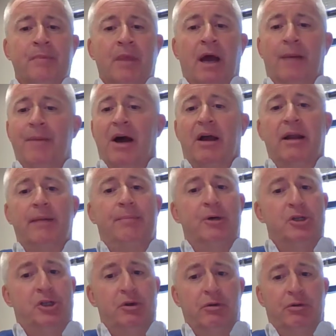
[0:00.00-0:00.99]
I'm not going to
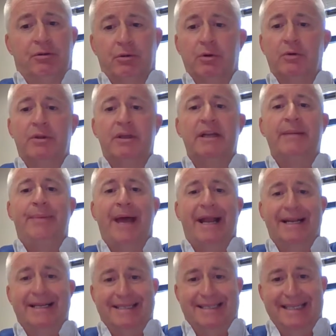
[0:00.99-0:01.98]
put you through the
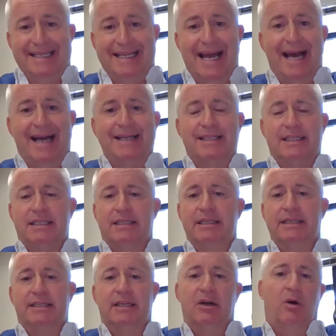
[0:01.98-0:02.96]
dependency tests.
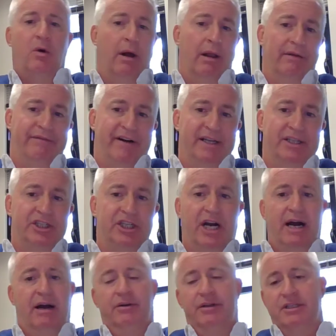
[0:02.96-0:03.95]
Is it a qualified
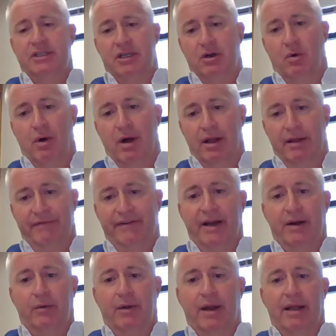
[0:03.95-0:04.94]
child? Is it a
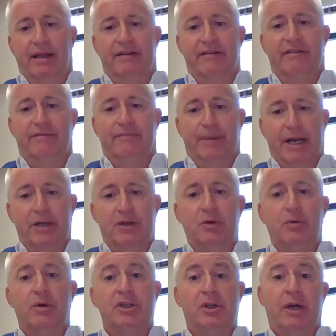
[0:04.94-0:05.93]
qualified relative? But I
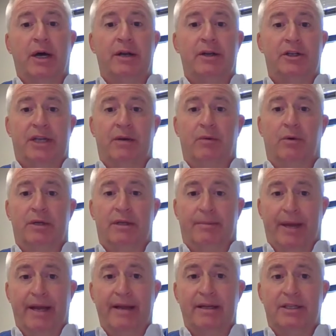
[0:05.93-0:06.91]
do want you to understand what
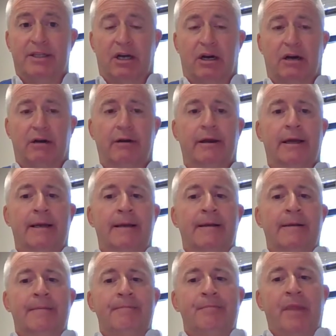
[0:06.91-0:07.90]
dependents are.
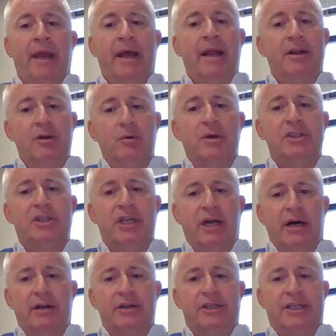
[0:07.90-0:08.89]
And I do want you
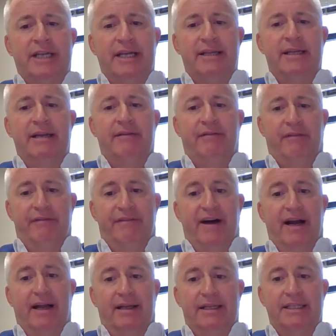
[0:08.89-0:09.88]
to understand the different
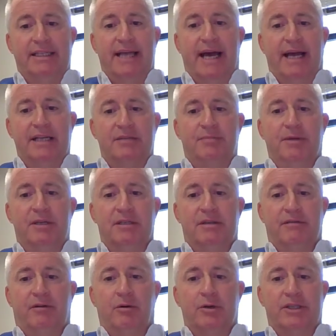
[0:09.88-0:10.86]
filing status because,
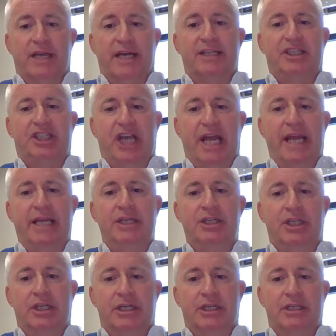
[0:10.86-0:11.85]
of course, that
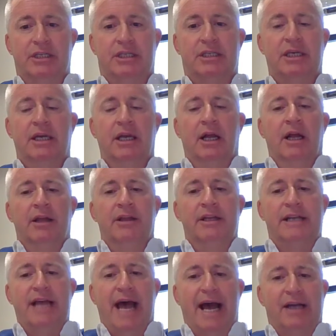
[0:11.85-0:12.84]
changes
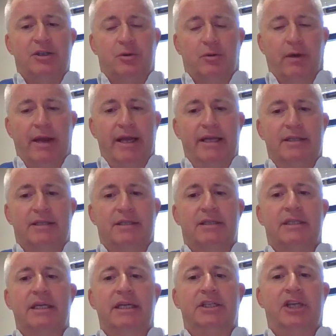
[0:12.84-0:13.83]
the tax
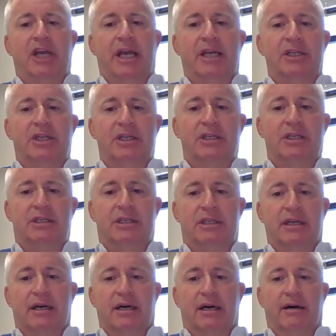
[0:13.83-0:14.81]
rates. It changes
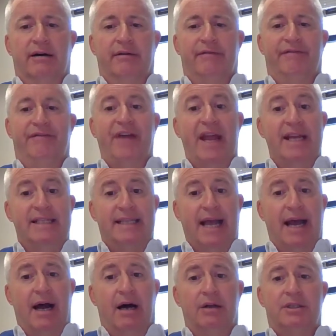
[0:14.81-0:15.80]
the phase
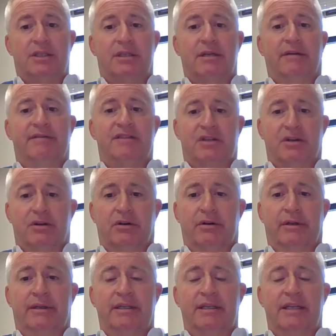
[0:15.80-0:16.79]
outs of
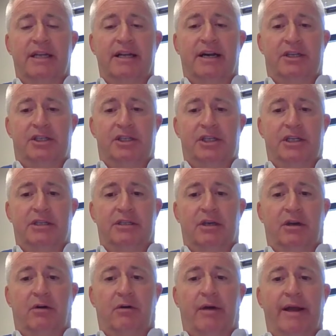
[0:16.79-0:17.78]
certain deductions
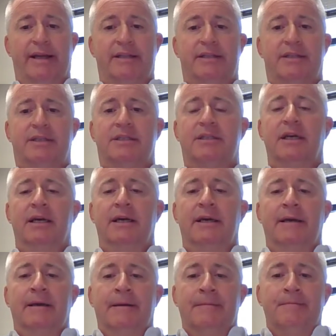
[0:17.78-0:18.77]
and credits.
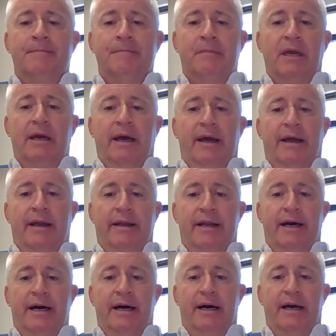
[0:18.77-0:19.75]
And
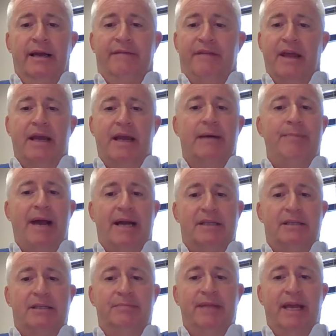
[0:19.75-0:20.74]
if they come back
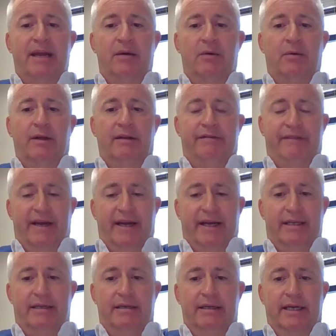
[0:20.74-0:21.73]
someday, it will
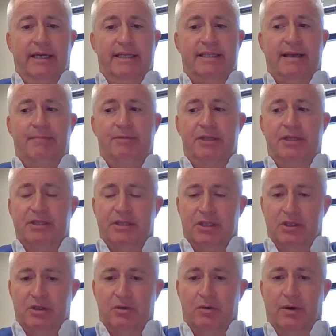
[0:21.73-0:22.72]
affect exemptions
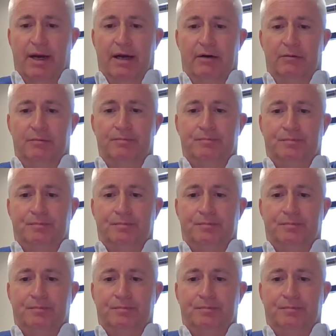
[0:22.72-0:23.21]
as well.